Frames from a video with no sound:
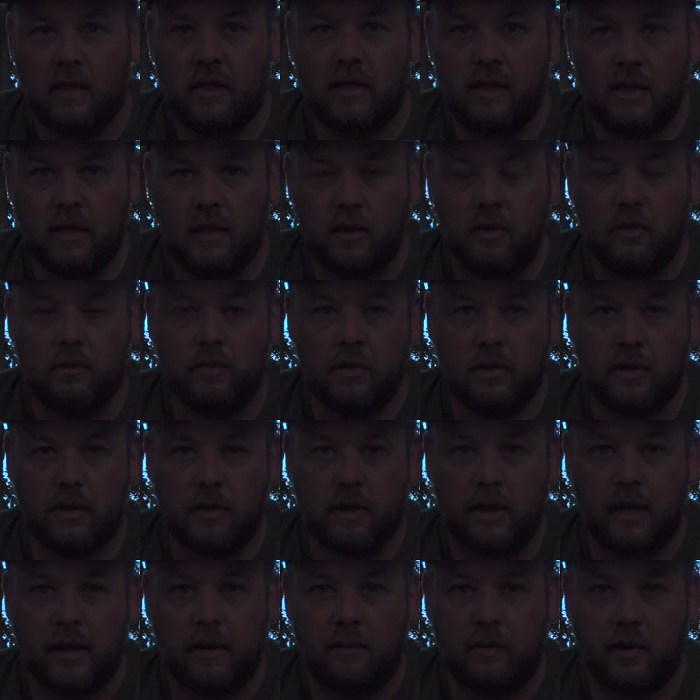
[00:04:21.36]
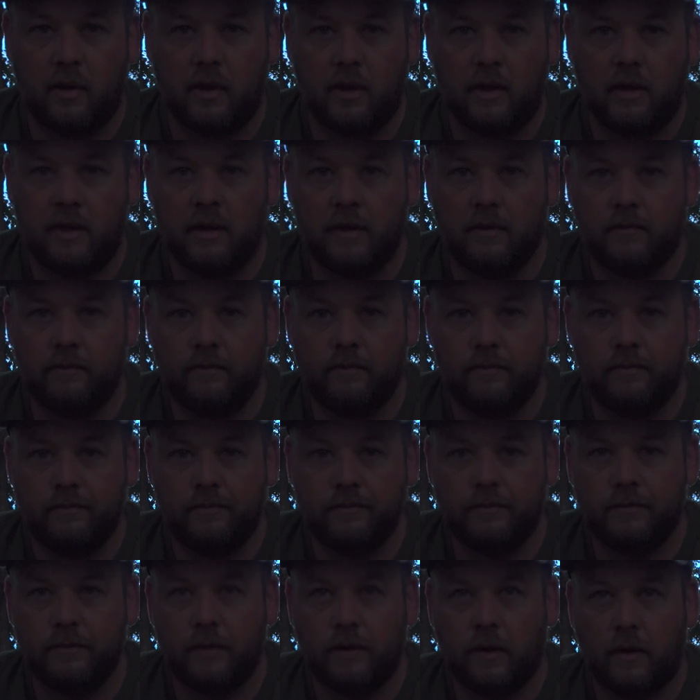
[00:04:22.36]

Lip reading: then you put your camera on it.